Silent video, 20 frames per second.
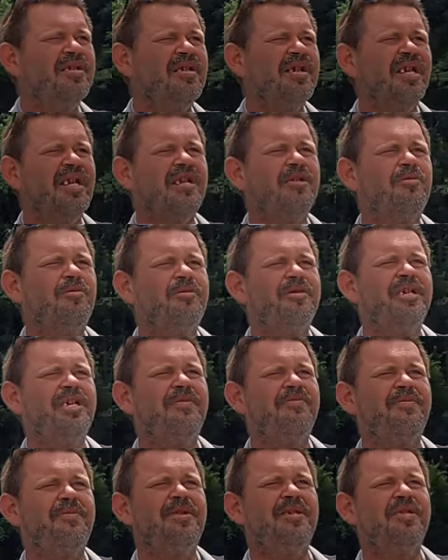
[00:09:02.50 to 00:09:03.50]
Yeah, I got court
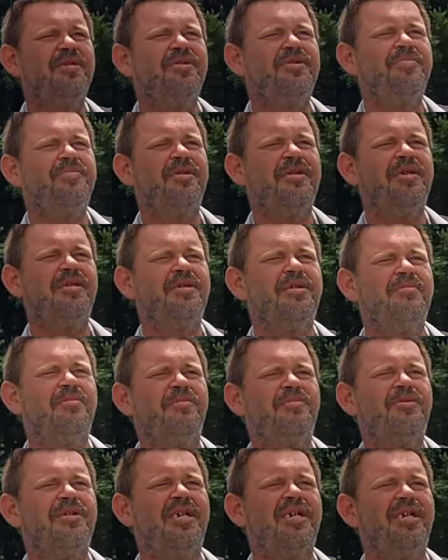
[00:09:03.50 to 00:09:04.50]
date for the end of this month. I'm
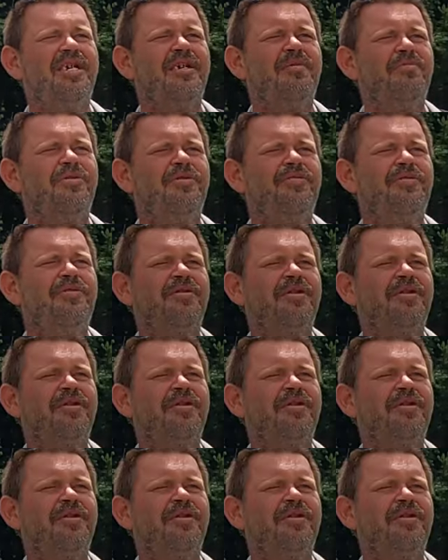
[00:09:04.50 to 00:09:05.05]
going to try to have moved